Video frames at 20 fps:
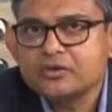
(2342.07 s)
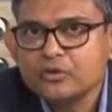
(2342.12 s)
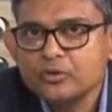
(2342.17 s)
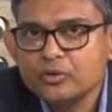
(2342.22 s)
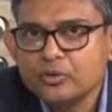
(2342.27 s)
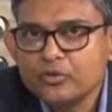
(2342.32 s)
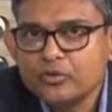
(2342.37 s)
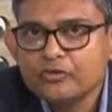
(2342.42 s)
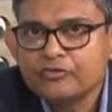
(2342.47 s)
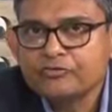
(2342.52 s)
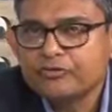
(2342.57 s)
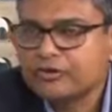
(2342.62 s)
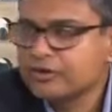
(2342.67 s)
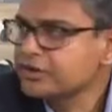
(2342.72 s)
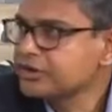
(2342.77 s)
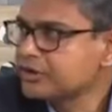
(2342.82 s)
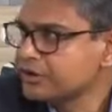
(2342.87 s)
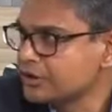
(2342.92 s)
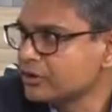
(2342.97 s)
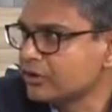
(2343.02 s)
know for
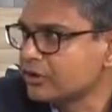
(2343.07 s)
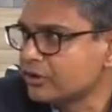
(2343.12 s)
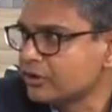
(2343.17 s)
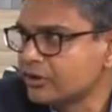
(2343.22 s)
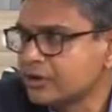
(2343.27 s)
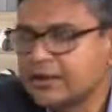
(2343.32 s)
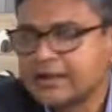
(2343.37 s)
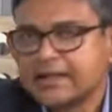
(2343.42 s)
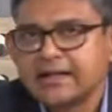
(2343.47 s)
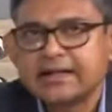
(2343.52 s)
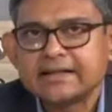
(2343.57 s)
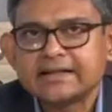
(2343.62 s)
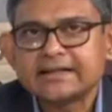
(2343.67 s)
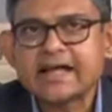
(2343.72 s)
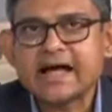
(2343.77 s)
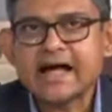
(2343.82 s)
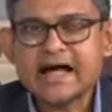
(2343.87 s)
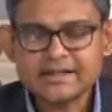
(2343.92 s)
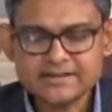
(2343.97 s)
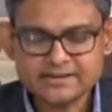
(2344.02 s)
sure
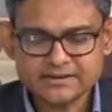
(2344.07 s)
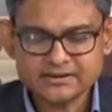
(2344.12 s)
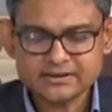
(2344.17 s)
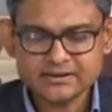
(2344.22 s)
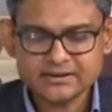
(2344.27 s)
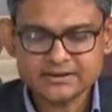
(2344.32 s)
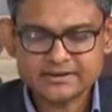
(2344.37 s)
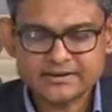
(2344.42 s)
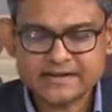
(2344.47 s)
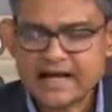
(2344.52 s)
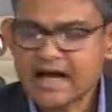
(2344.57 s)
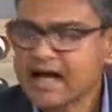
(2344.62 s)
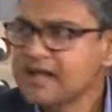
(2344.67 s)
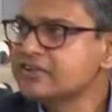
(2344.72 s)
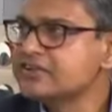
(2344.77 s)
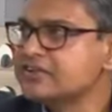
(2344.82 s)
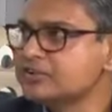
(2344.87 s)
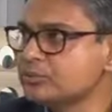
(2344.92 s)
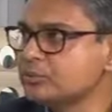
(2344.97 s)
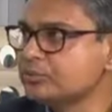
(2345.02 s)
that that
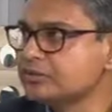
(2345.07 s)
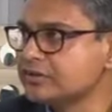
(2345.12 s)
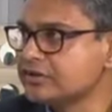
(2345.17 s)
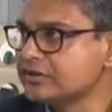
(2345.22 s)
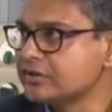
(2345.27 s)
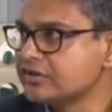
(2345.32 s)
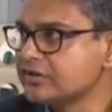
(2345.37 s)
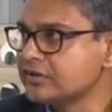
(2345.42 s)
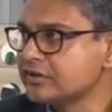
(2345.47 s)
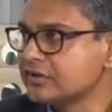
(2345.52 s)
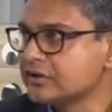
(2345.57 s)
students